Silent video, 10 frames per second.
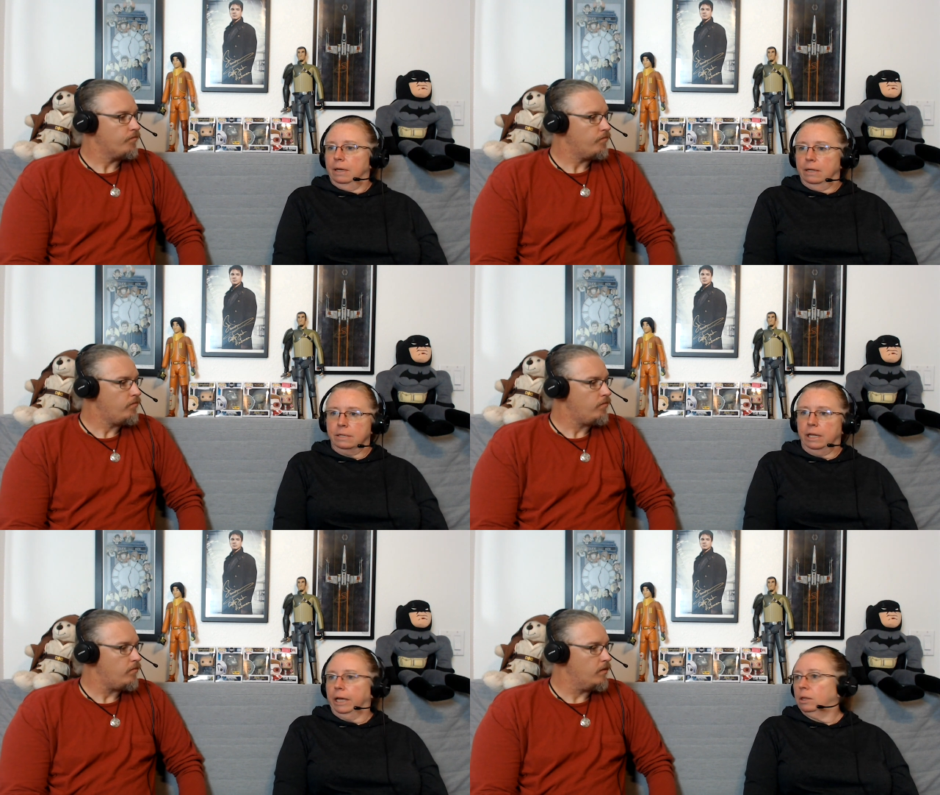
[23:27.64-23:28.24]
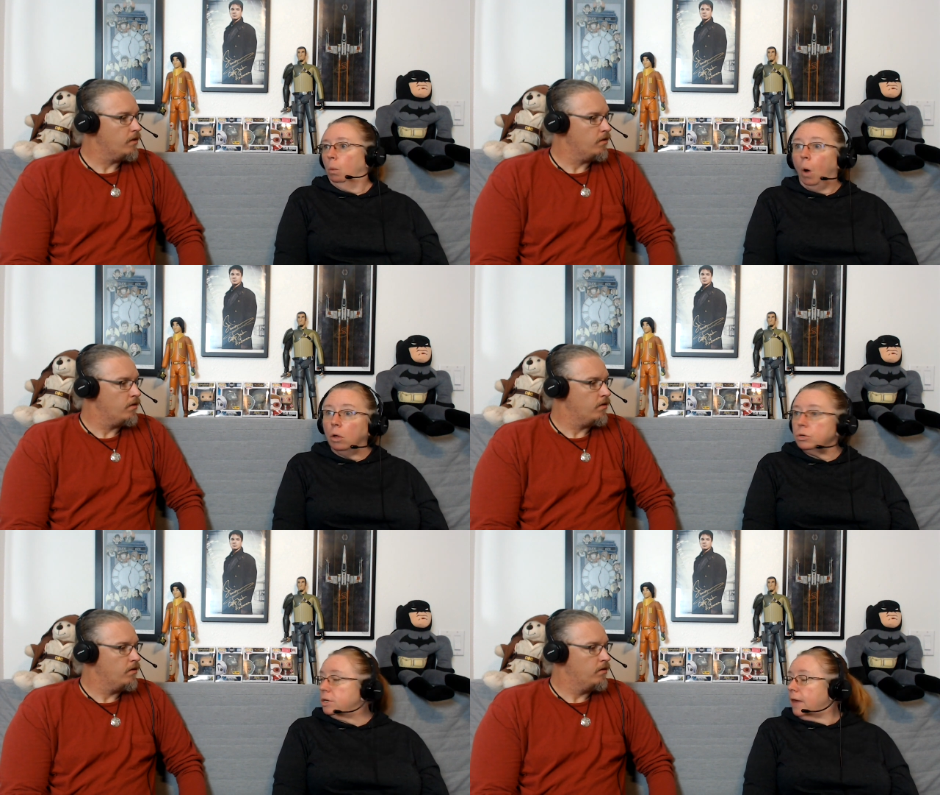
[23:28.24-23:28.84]
Speaker 1: it's like the
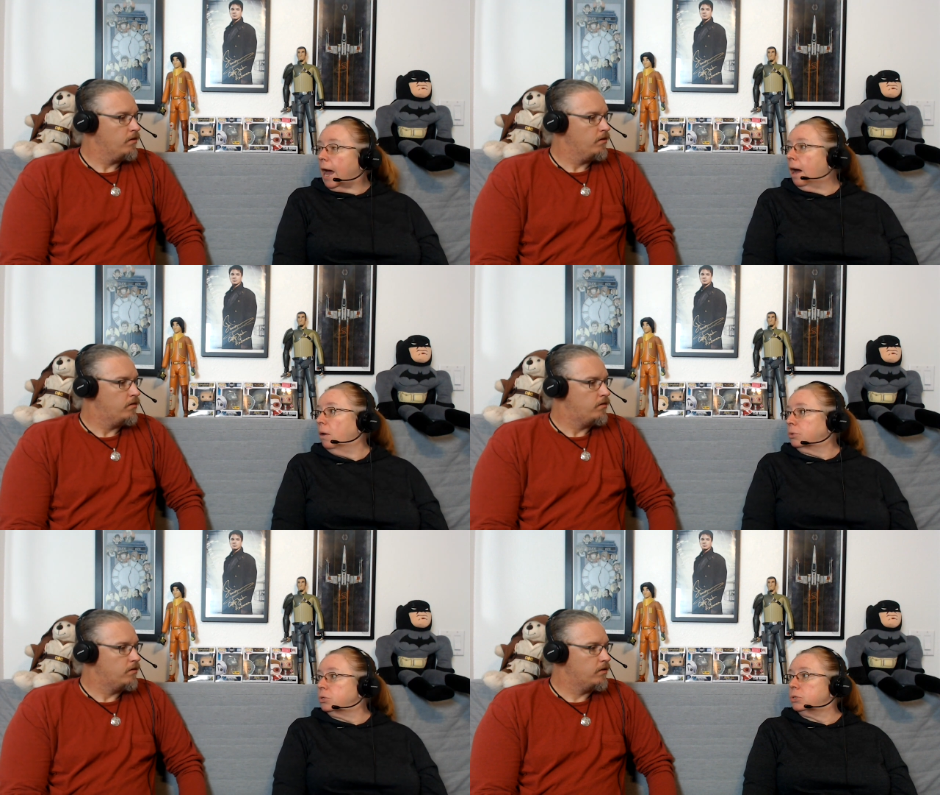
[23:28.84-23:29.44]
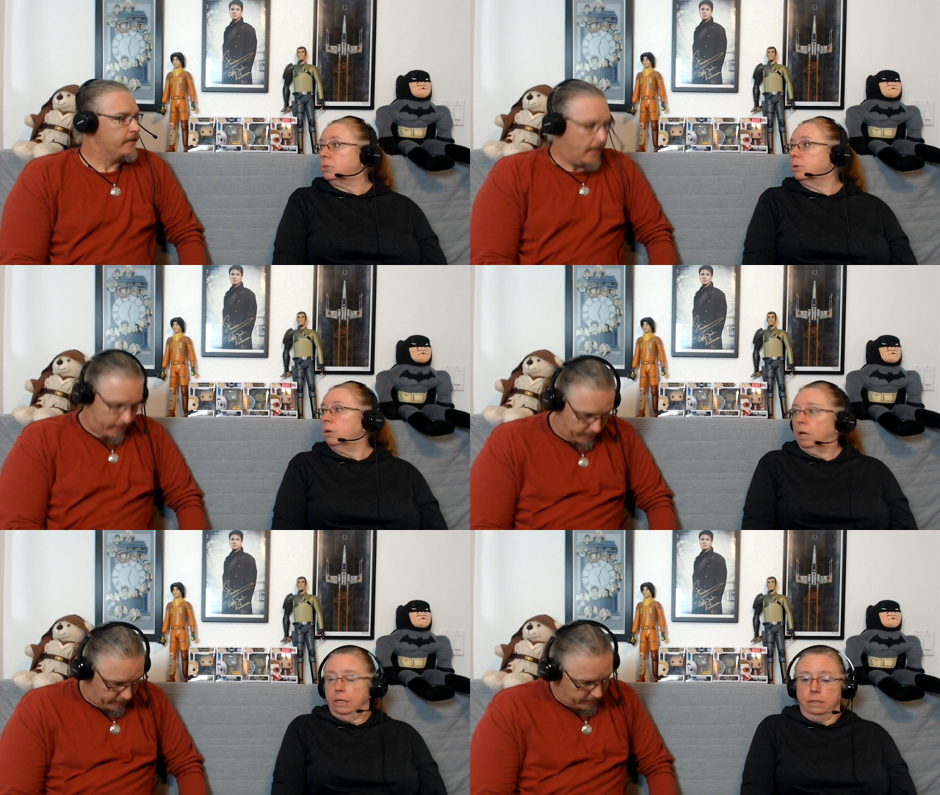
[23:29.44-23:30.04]
walls of the house.
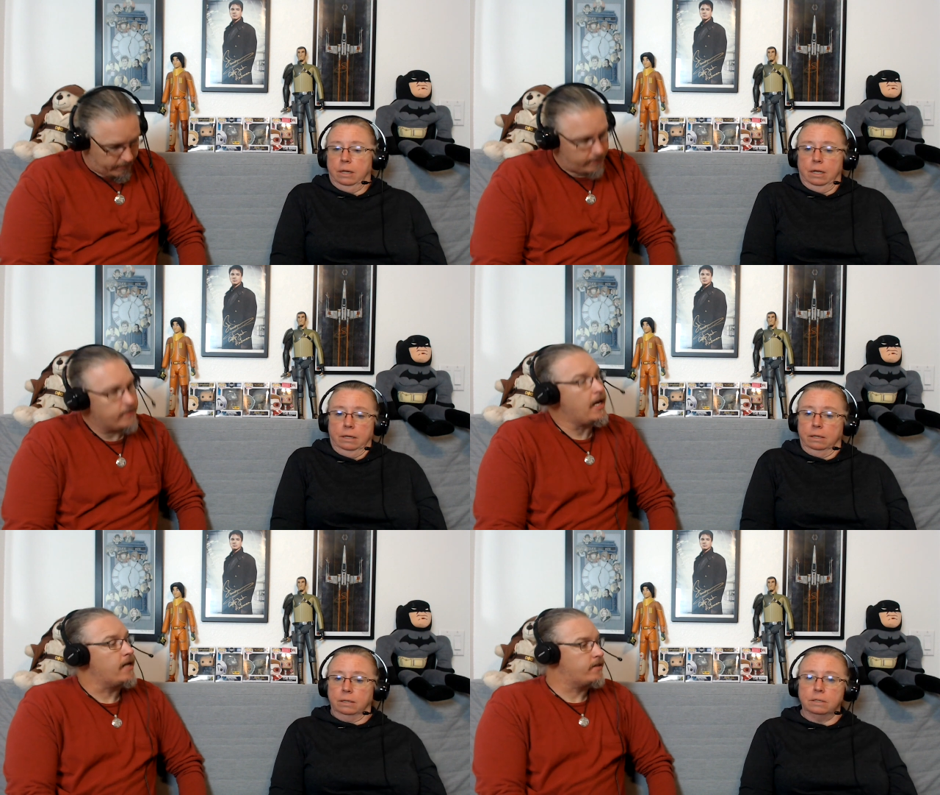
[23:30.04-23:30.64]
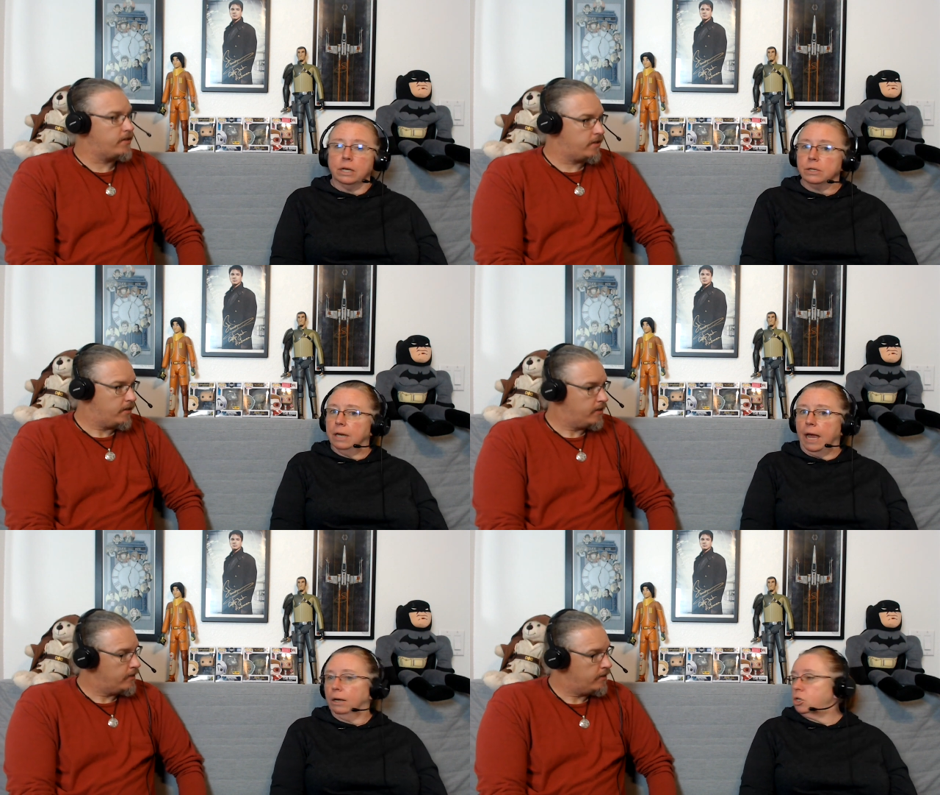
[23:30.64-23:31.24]
Yes. It, it yes.
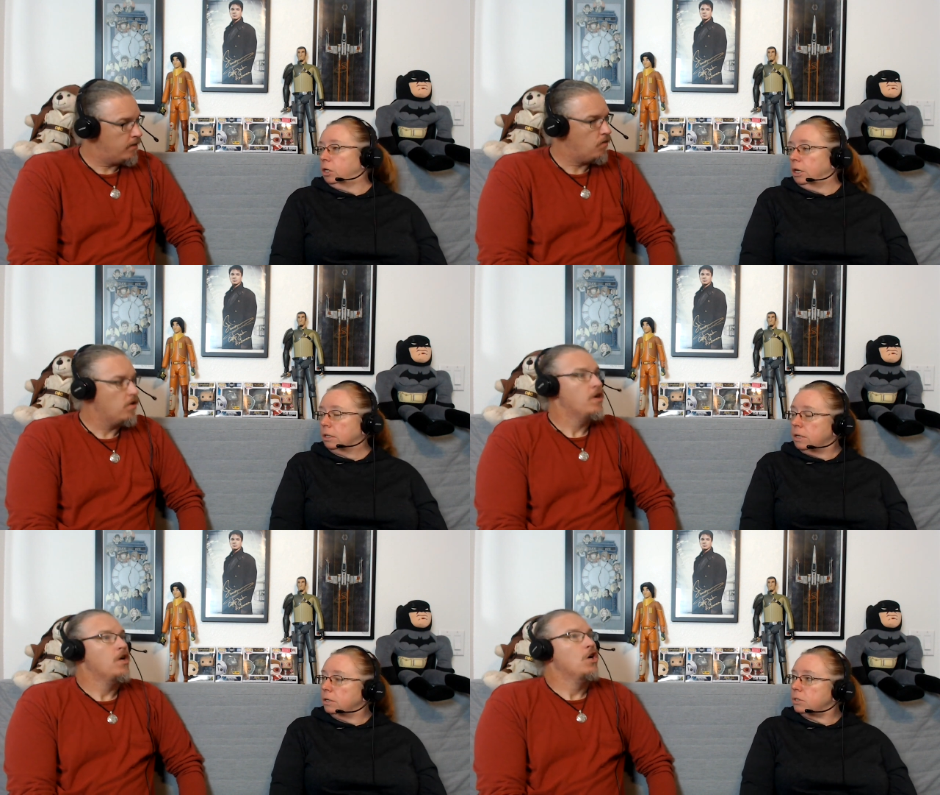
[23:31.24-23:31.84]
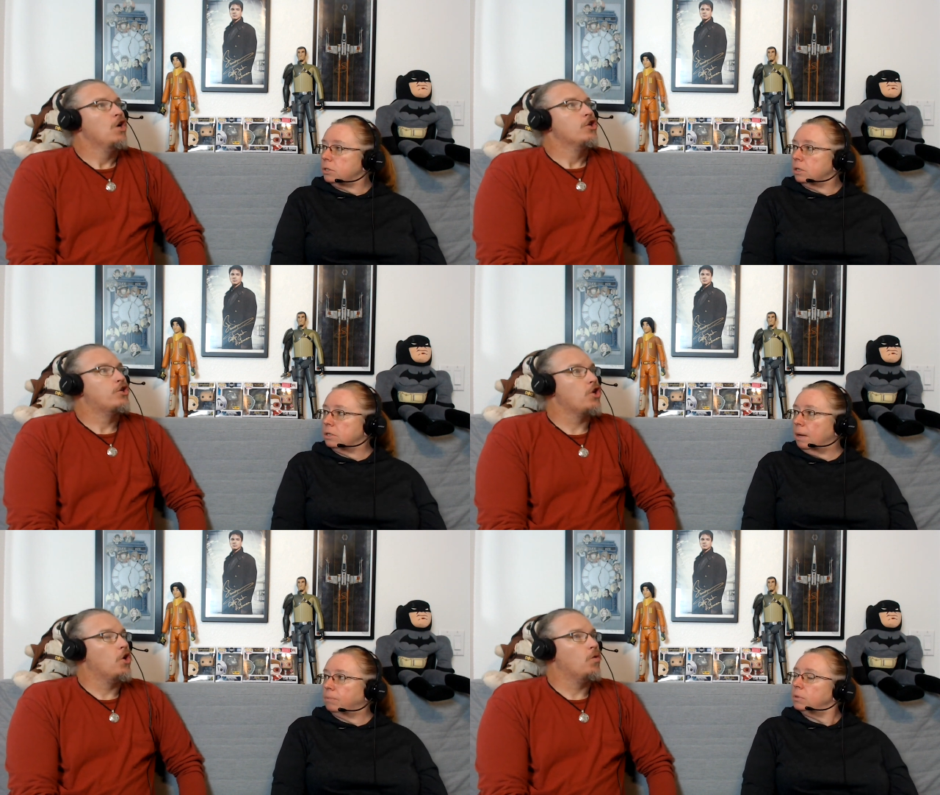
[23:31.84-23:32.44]
doesn't actually exist.
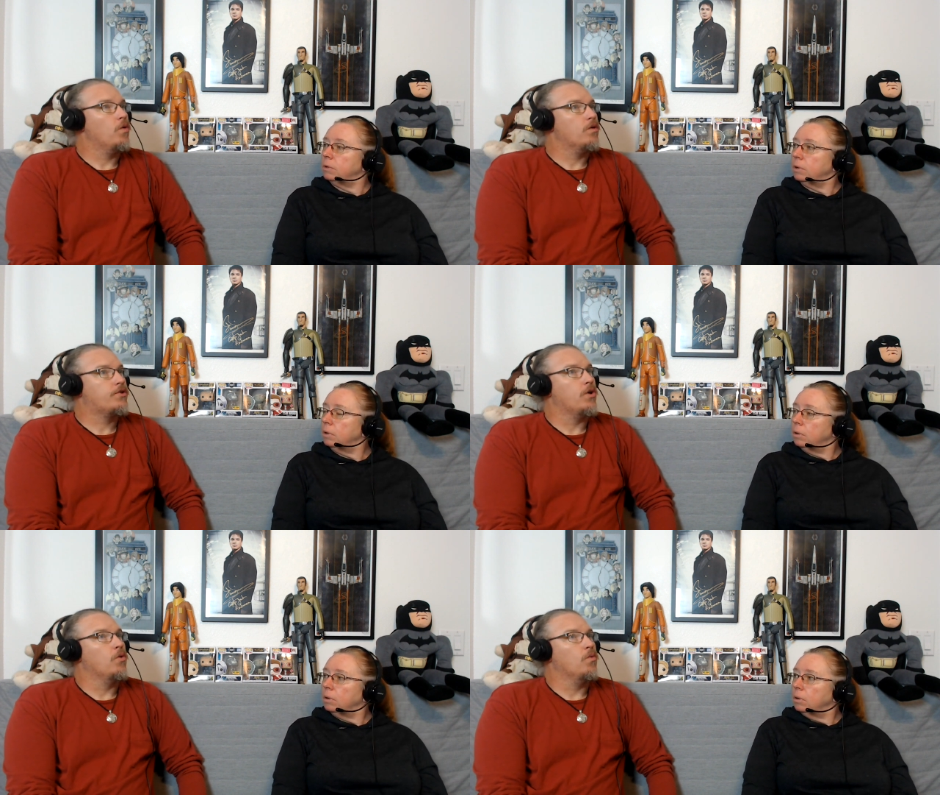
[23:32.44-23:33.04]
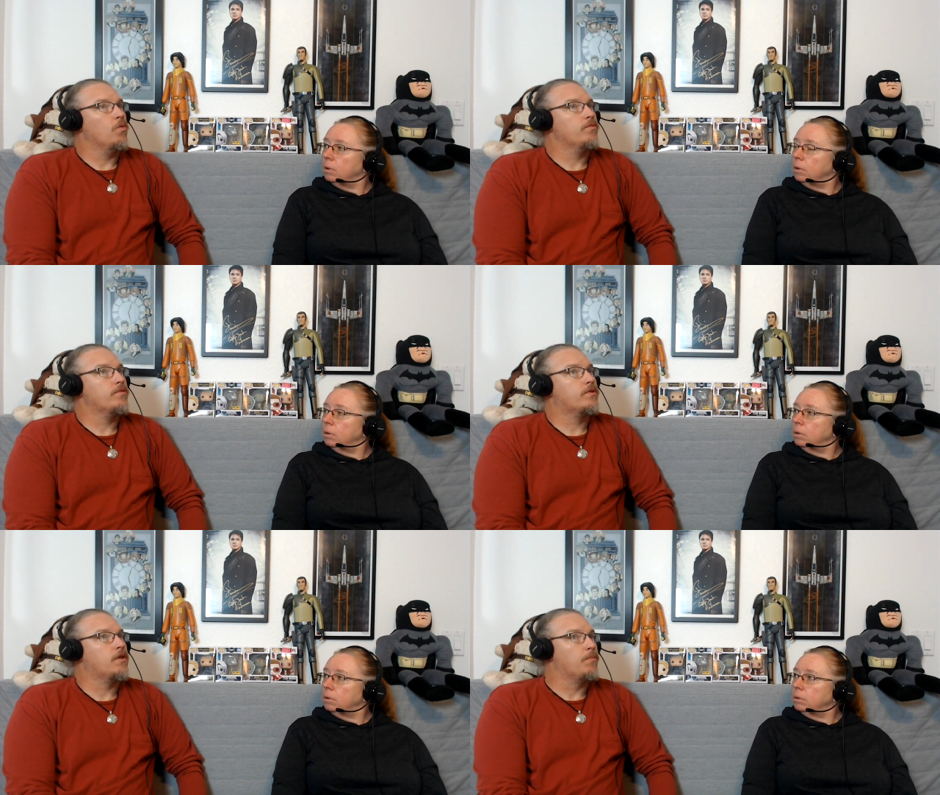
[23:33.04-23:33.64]
Speaker 2: so so
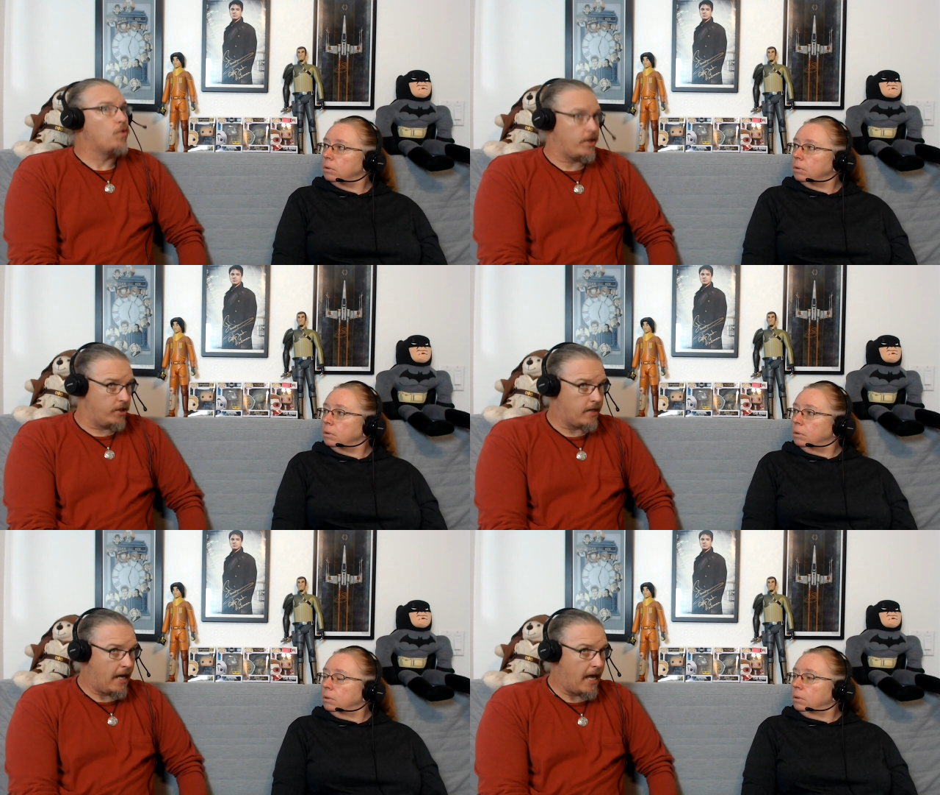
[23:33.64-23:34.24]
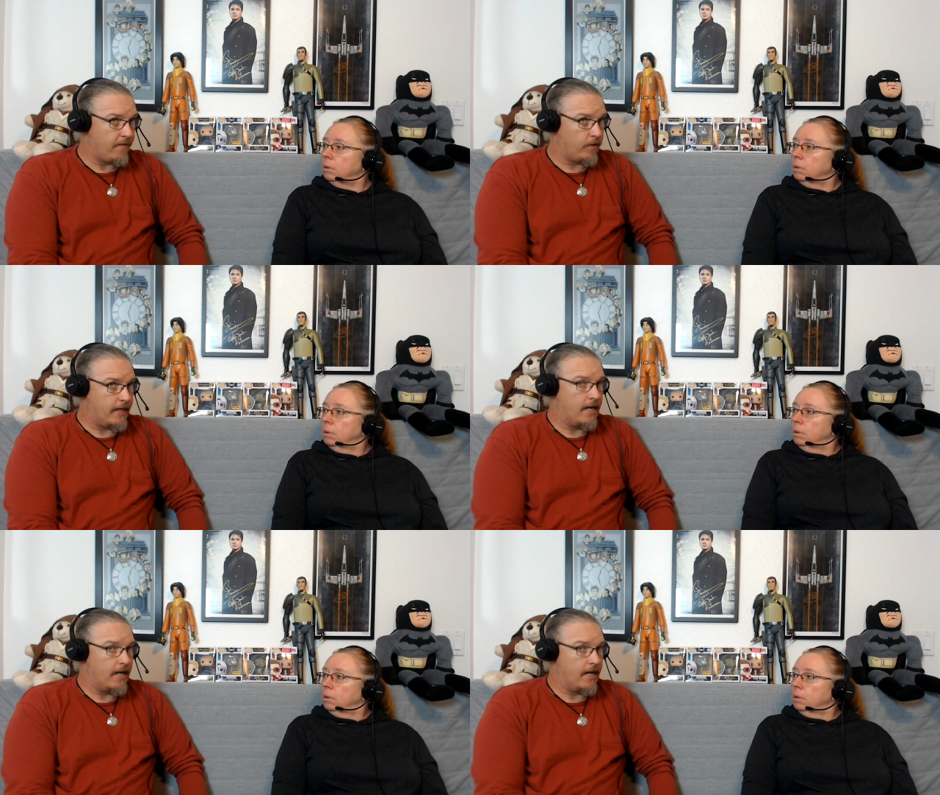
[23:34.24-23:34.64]
some questions I have right